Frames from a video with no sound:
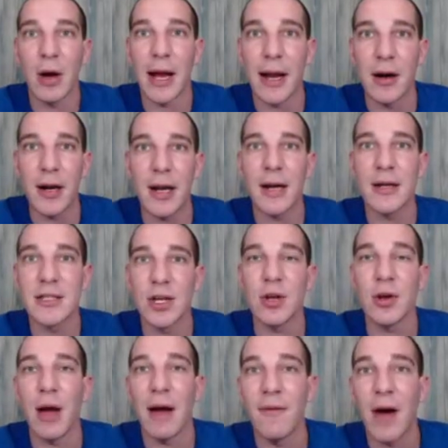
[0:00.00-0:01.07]
area. So
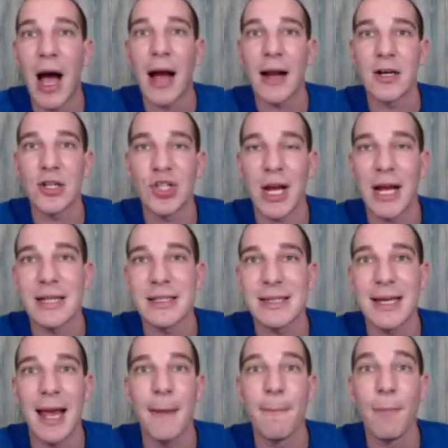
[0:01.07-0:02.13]
you have a higher chance
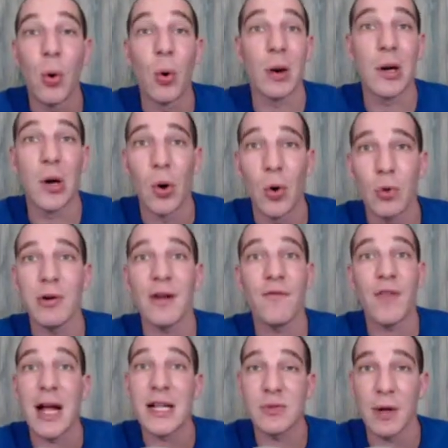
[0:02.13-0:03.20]
to get more gold if
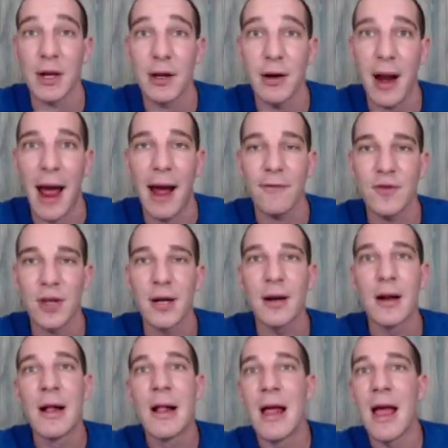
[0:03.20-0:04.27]
that's what you're after.
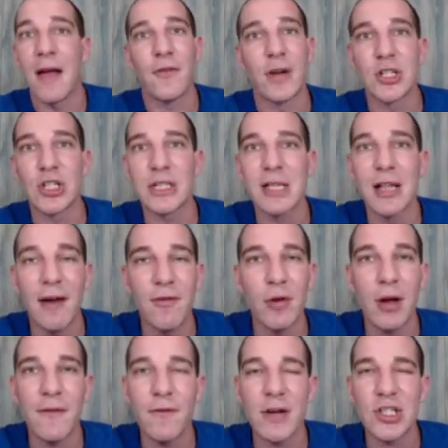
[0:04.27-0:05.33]
If you're just
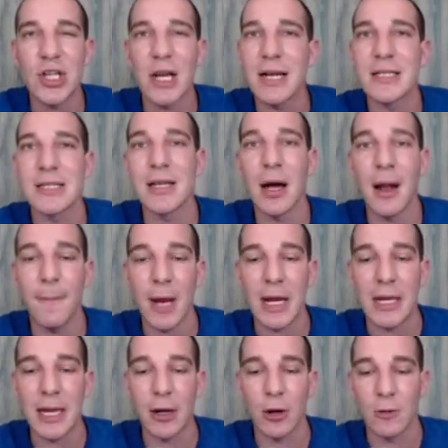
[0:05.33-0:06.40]
leveling fishing, it's not a
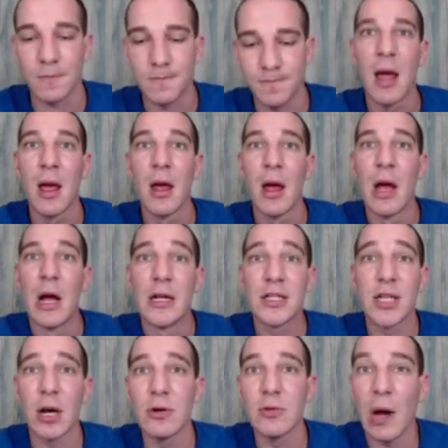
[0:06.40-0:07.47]
big deal.
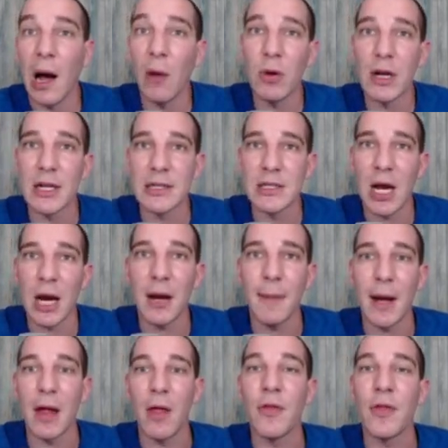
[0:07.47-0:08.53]
So I wanted to talk
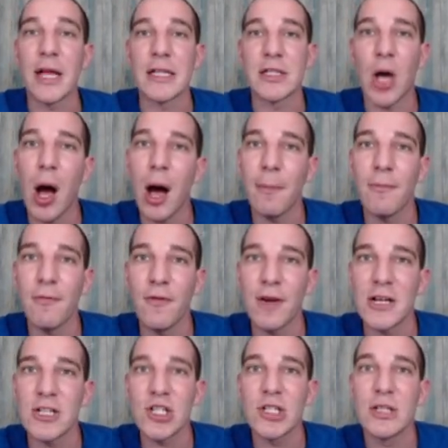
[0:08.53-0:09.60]
about the top
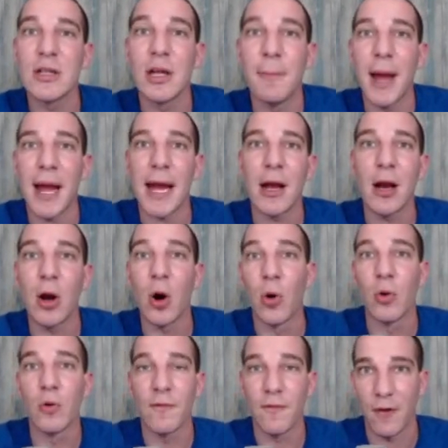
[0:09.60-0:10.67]
fish to make
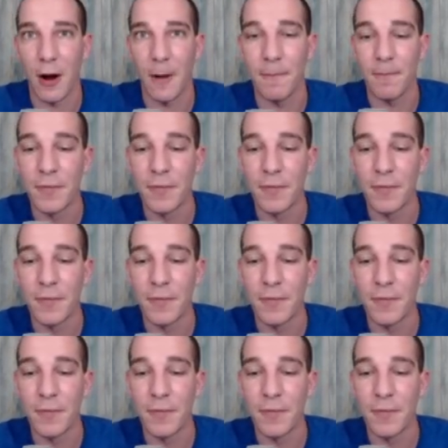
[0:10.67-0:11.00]
gold from.